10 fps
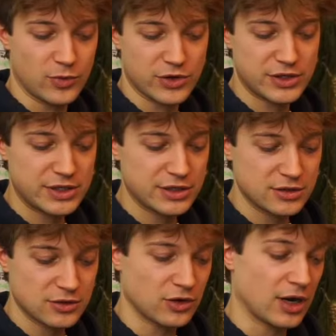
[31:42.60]

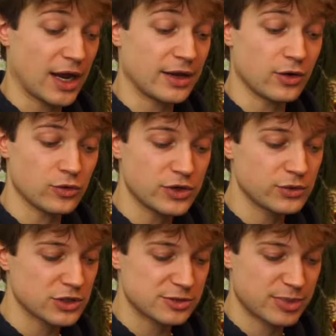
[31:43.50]
year, or I only
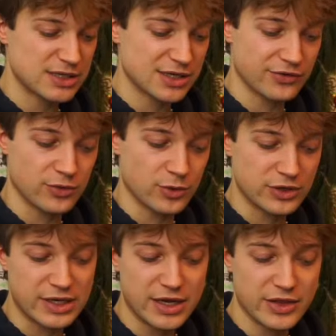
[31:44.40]
watched Pascal for 1
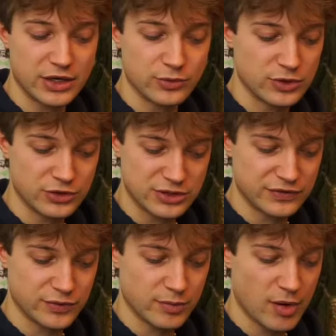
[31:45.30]
day, then you will not
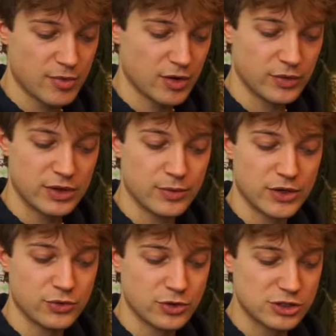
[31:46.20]
even remember me. When
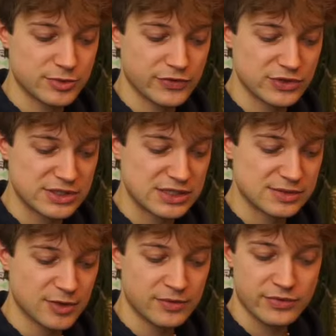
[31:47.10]
you watch me for 6
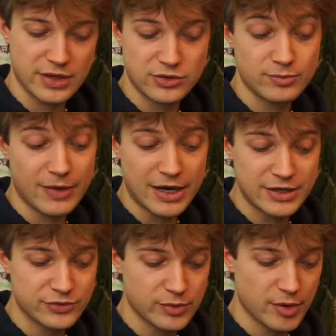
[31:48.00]
months, then you
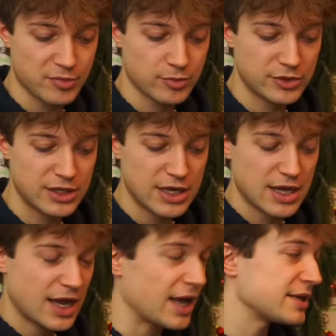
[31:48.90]
might remember me.
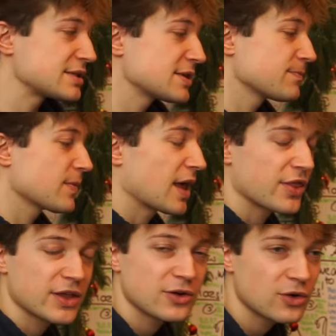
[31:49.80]
And I
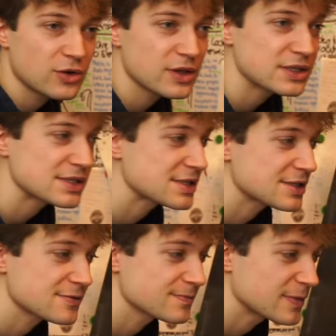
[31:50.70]
think all
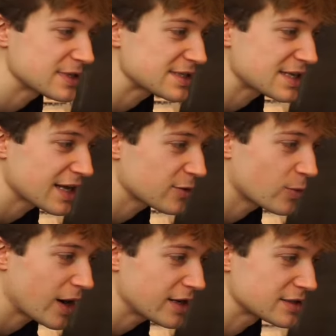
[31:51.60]
this is like
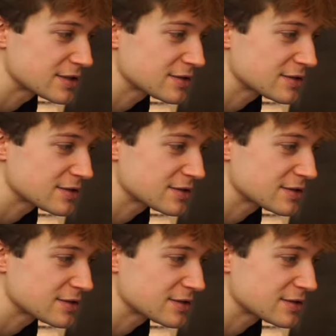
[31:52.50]
wild